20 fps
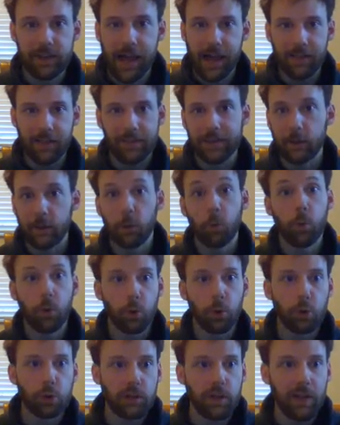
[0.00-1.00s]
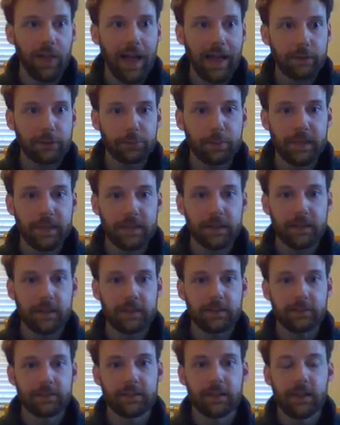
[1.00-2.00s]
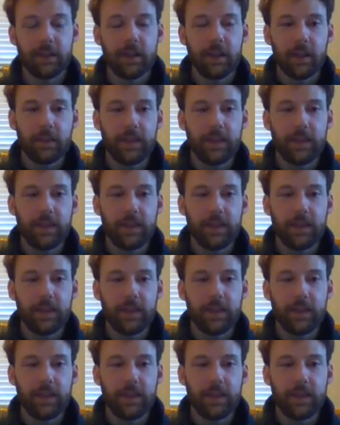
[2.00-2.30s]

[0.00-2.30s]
not like a world-class pianist.